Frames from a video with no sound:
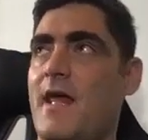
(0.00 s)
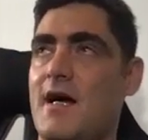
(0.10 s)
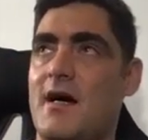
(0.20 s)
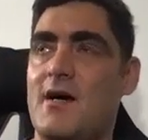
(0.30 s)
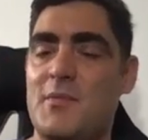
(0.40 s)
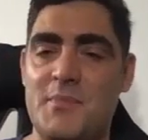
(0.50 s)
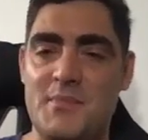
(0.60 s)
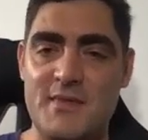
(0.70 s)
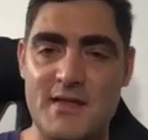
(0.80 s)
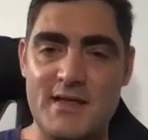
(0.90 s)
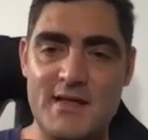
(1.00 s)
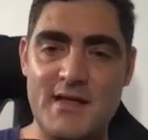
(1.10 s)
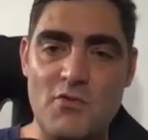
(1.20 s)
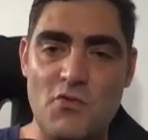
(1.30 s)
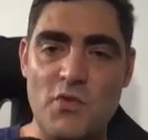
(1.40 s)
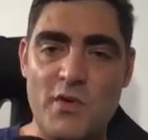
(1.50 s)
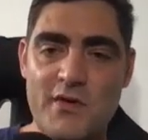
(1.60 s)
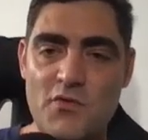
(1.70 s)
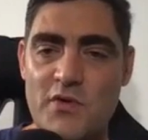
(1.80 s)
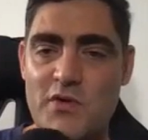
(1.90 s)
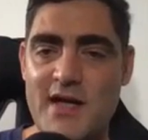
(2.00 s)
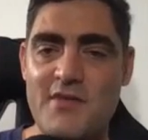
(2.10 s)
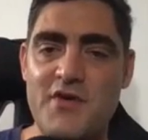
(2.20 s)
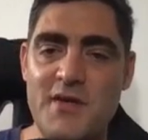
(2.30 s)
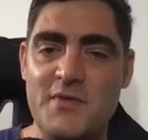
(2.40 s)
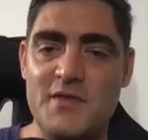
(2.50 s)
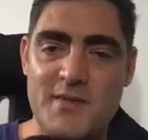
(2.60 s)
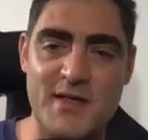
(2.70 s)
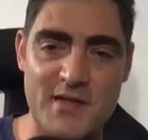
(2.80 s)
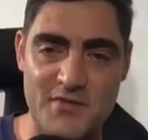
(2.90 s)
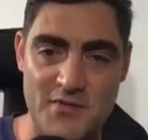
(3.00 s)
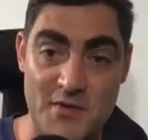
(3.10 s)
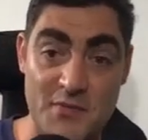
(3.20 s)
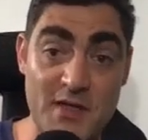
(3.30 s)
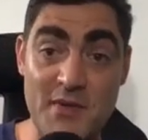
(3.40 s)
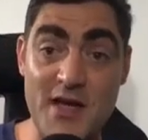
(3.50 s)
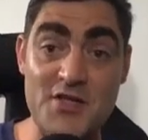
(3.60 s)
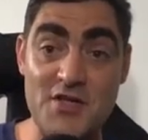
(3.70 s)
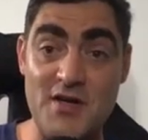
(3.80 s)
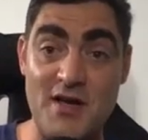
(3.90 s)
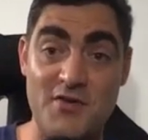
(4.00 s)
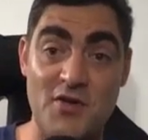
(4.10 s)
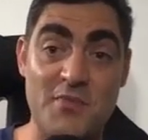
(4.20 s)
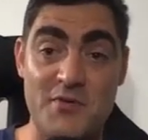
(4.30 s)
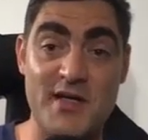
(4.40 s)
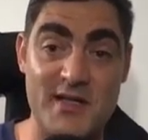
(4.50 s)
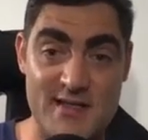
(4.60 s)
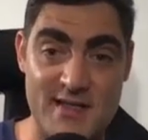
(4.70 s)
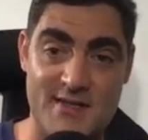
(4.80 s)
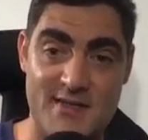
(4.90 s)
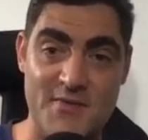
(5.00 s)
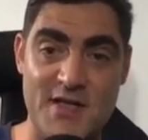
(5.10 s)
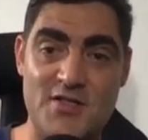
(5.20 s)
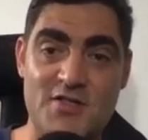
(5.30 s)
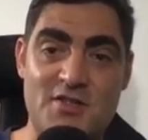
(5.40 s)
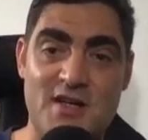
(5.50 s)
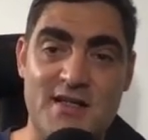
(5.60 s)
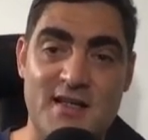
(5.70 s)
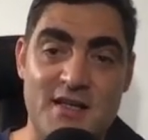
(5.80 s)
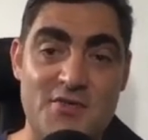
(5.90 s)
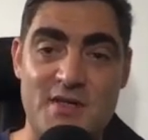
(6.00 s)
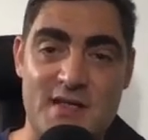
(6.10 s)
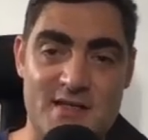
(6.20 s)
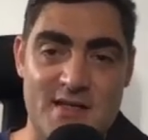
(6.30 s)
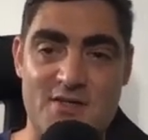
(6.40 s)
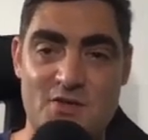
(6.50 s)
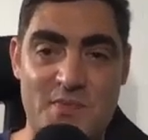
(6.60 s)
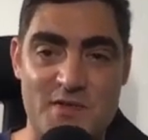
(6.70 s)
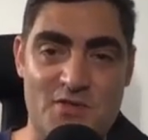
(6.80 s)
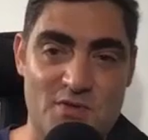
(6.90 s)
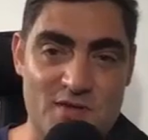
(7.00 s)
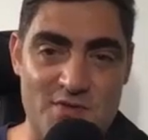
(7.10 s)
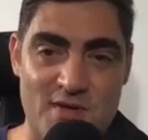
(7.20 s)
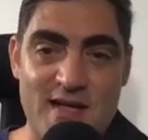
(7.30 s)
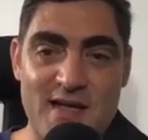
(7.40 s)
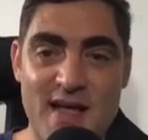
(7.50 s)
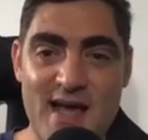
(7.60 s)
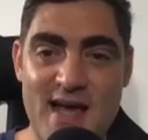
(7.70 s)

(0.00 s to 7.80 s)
we were never able to make money from it. But imagine you have an operating system. Imagine you had like Unix that's open source, right?